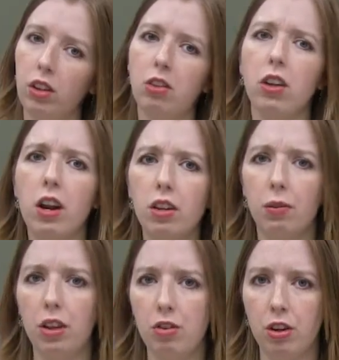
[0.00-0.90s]
There's a lot of
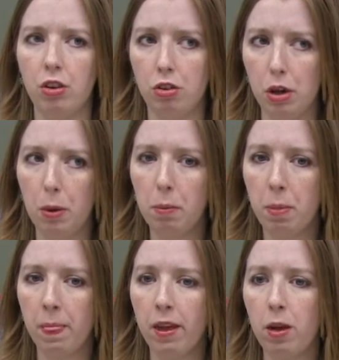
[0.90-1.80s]
different things you can
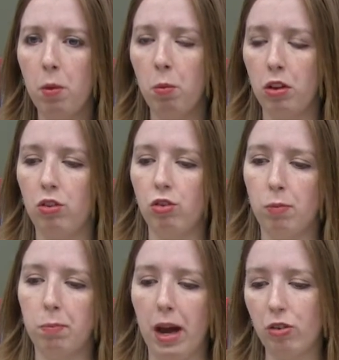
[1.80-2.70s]
do with just
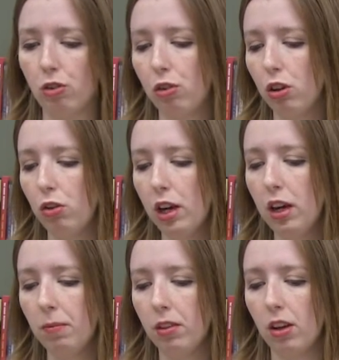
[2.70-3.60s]
a bachelor's
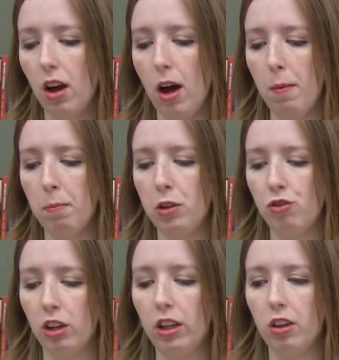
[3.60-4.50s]
degree, but
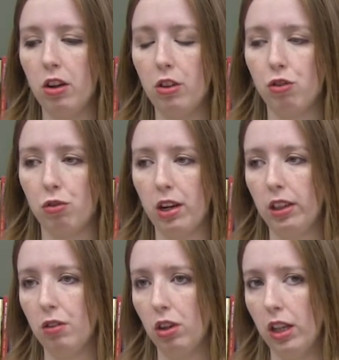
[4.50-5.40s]
generally they're not
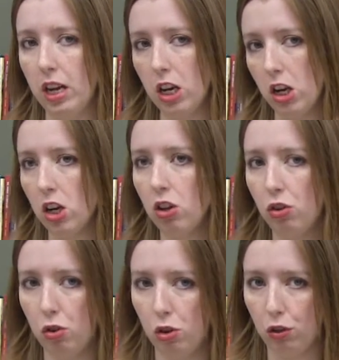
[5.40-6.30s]
directly related
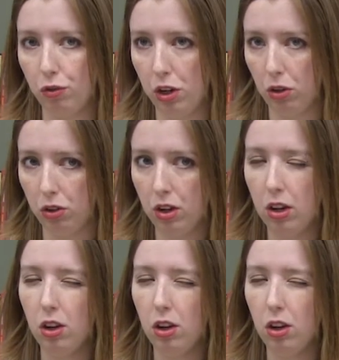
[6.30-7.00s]
to your field.